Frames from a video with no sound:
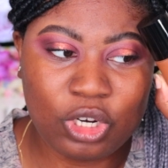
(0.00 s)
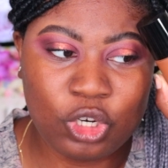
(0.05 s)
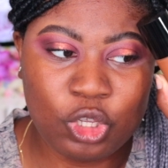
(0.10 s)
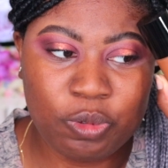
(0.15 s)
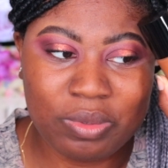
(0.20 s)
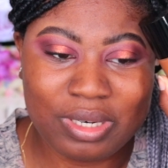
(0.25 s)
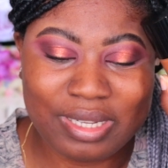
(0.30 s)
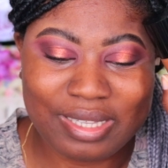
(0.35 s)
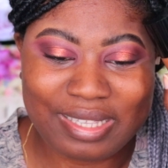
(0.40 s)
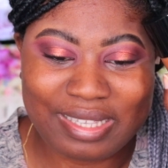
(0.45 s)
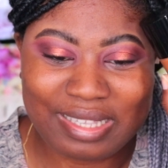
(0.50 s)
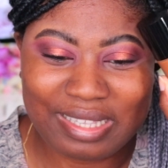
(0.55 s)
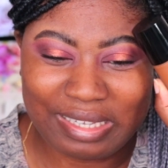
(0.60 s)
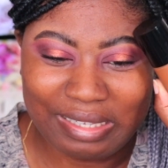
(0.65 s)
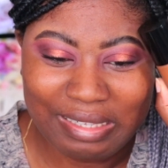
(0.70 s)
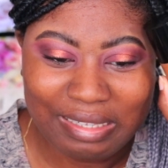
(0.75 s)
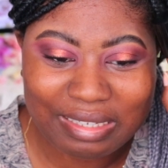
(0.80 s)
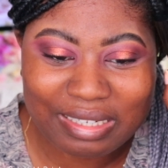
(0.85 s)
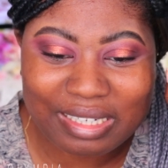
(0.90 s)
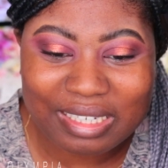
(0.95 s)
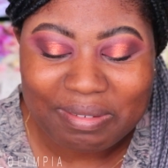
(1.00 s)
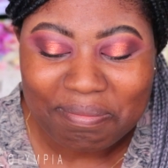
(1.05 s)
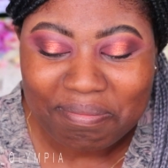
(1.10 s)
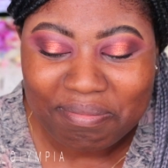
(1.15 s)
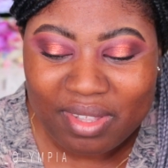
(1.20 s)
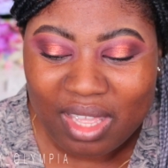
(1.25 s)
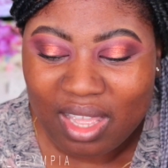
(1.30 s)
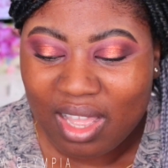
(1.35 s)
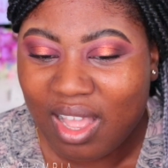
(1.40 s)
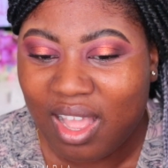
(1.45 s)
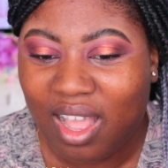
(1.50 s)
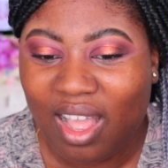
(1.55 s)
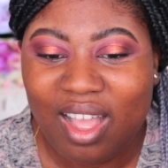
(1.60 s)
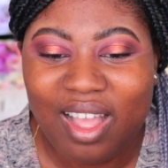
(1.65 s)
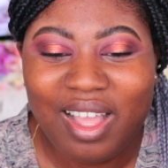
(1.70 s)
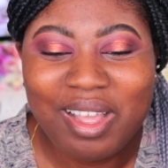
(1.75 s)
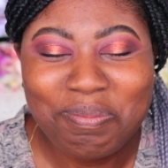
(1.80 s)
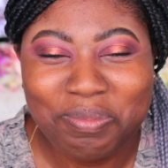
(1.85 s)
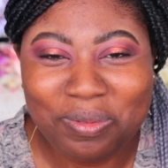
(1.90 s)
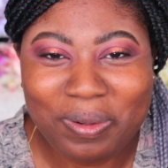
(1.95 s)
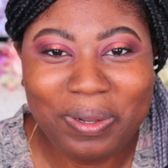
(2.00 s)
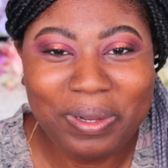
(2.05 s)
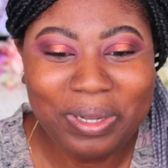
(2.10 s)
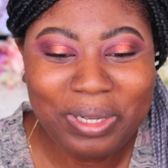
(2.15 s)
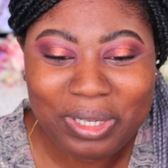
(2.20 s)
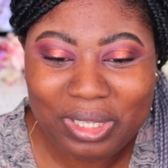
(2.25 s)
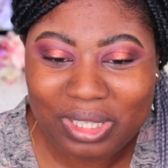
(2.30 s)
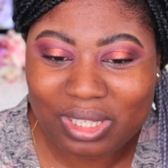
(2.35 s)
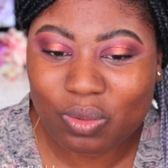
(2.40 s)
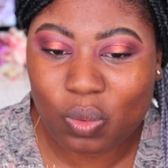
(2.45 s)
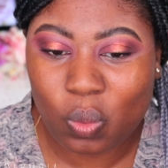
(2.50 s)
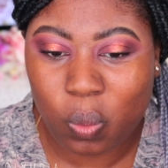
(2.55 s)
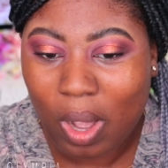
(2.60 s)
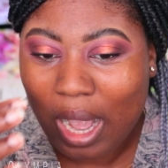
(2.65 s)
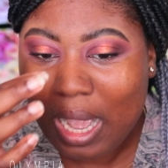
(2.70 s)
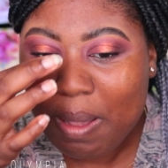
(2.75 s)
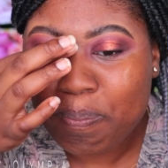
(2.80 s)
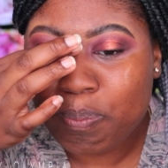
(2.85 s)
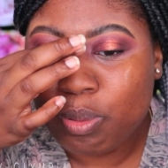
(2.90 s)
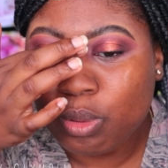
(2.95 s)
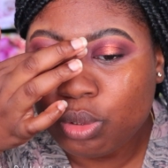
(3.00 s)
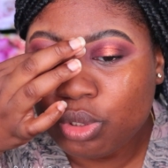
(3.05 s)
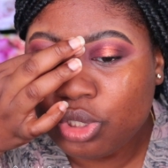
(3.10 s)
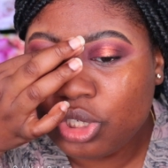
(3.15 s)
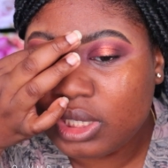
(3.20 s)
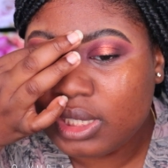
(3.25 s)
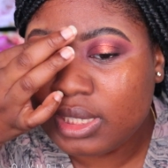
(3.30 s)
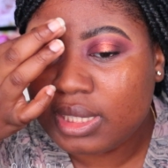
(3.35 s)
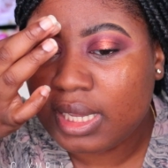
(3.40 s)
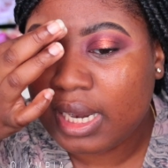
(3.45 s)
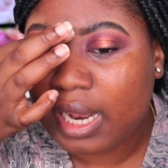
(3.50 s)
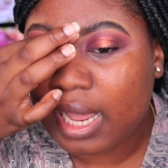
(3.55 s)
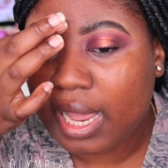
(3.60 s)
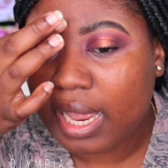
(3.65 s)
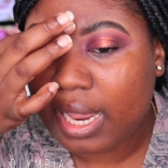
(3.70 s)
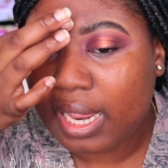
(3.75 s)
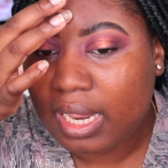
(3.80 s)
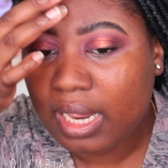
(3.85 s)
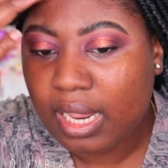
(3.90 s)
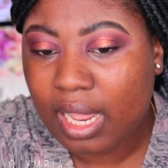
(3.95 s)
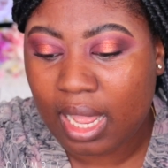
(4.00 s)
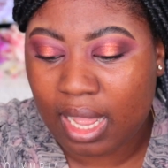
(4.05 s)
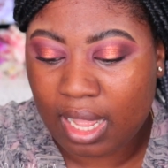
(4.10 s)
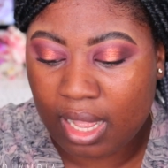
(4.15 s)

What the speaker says: Luminous Silk. I'm going quite bougie today